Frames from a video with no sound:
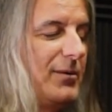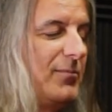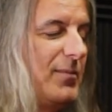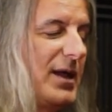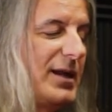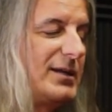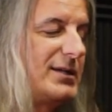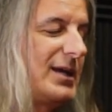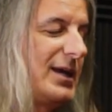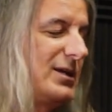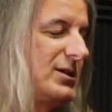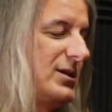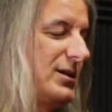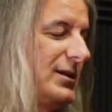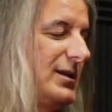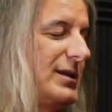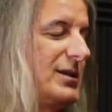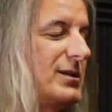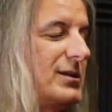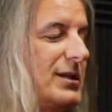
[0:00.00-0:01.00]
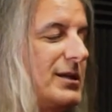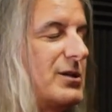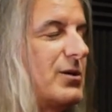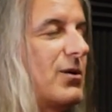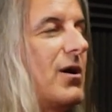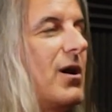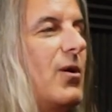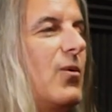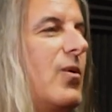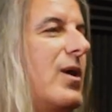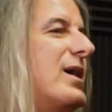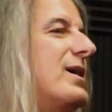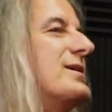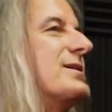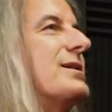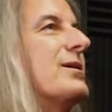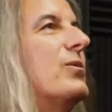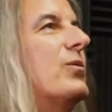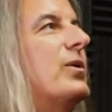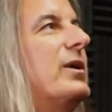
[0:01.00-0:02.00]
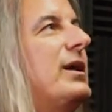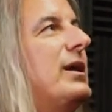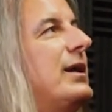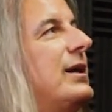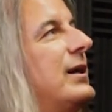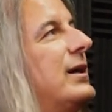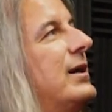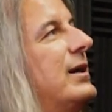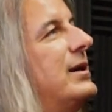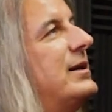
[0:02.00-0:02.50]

meditation these these are all ways that we